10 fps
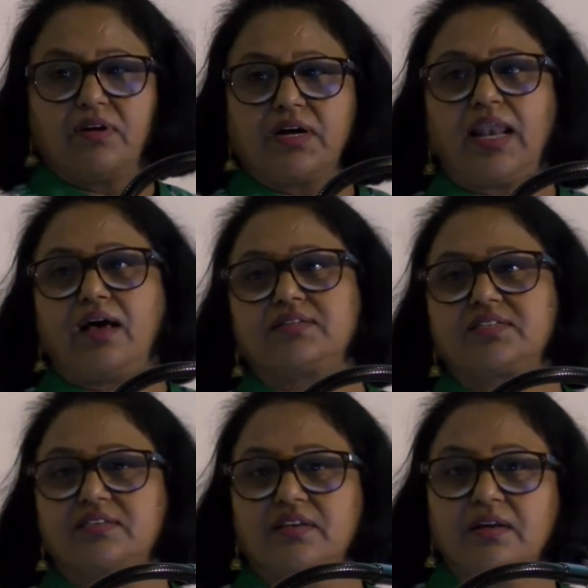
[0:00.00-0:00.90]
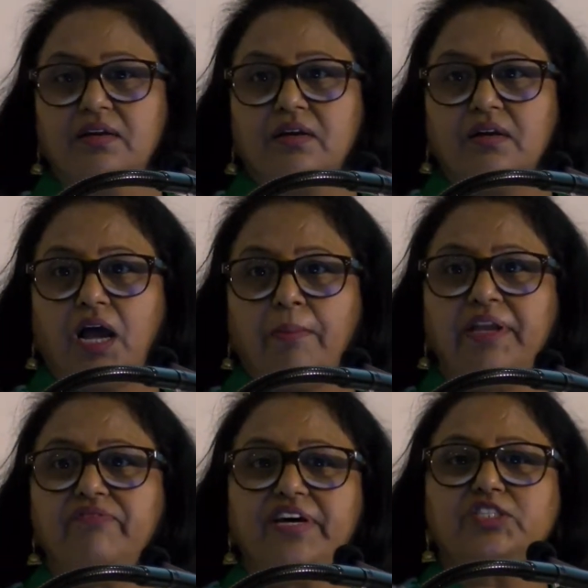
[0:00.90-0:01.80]
Kalas. I
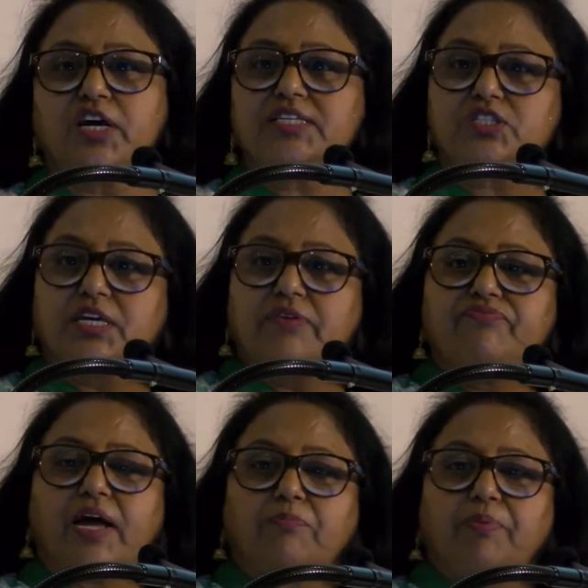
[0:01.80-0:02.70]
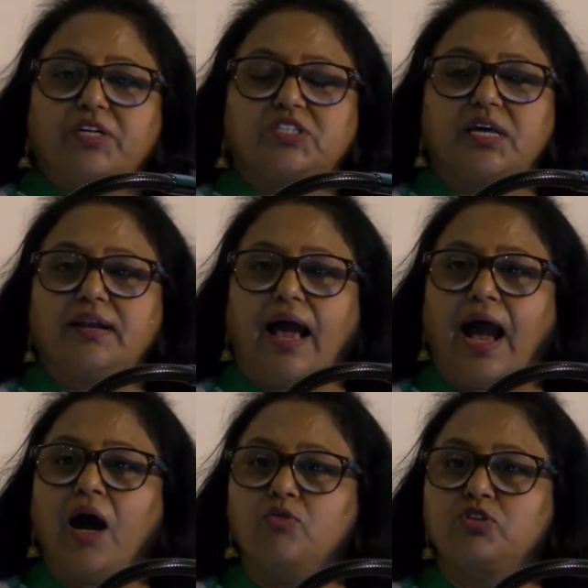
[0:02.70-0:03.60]
mean, we just give that person
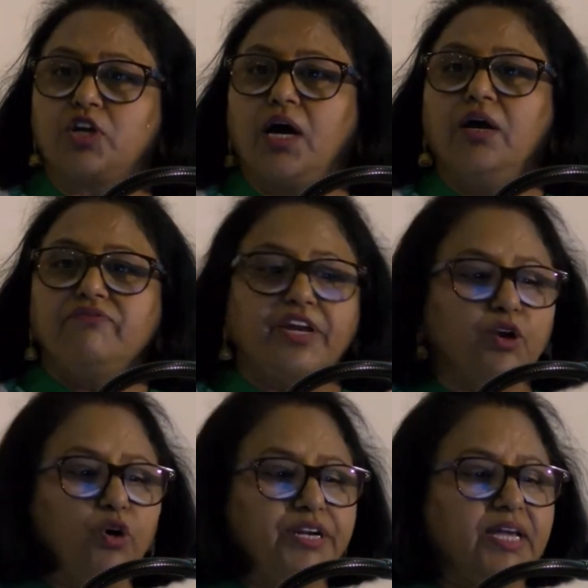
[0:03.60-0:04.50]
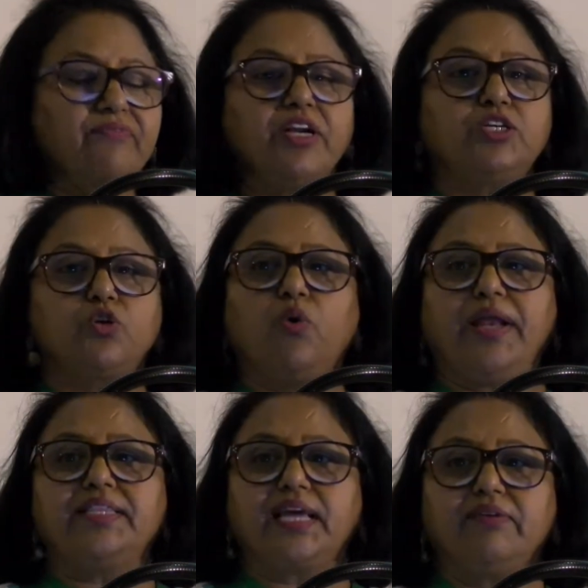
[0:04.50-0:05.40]
out. We don't even do
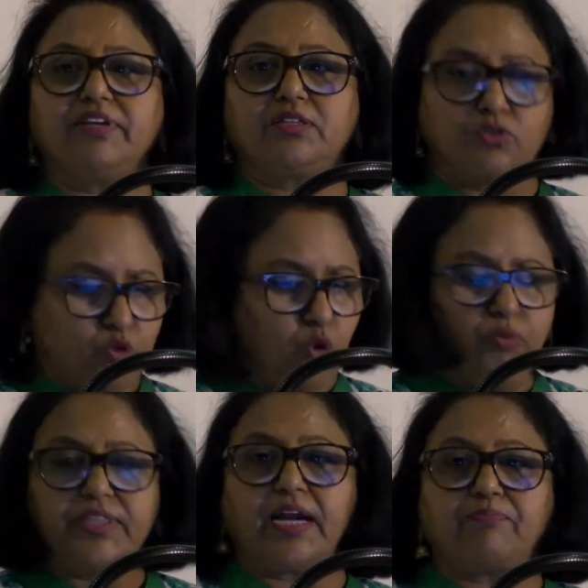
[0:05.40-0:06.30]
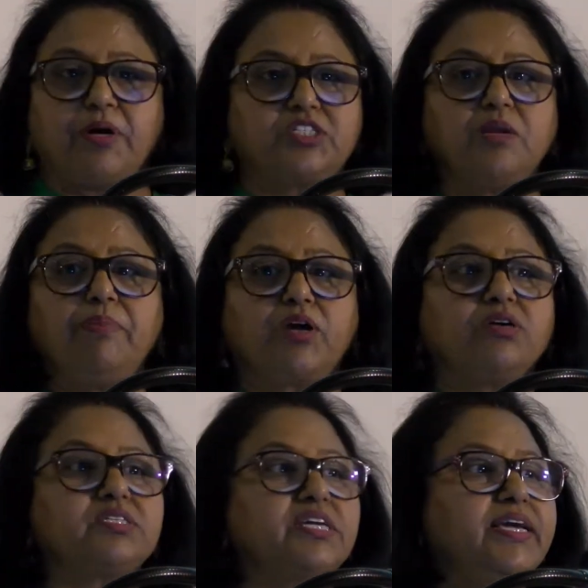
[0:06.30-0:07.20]
anything with do with that person
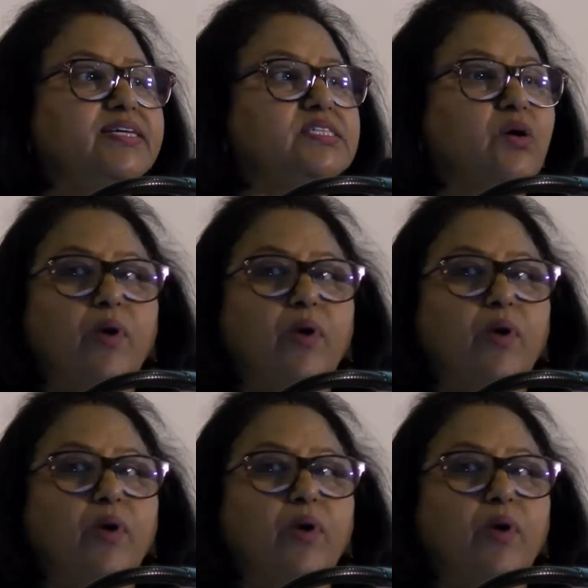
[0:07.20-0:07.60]
because he is the